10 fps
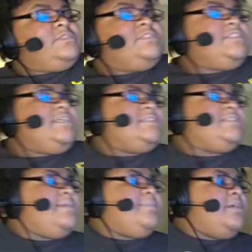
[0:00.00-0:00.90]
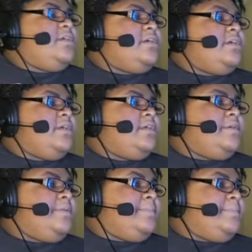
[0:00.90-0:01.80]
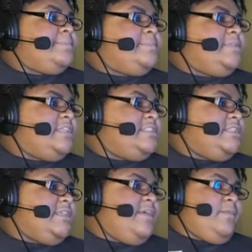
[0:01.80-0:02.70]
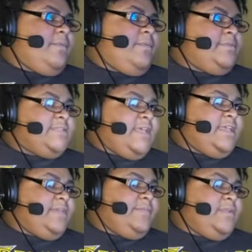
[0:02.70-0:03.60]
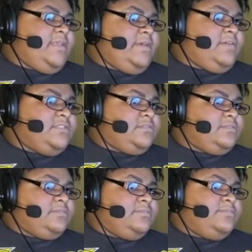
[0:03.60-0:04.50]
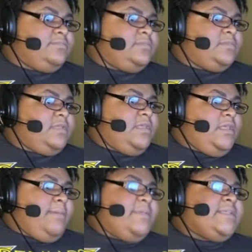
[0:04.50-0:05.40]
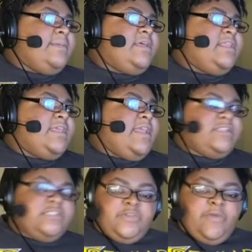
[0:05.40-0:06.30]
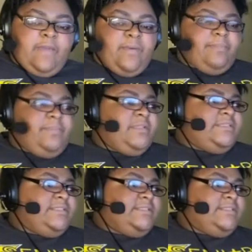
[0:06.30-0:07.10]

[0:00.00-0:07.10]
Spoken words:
So some of her yeah, she doesn't have weapons. I can get rid of that question. But some of the characters do have weapons.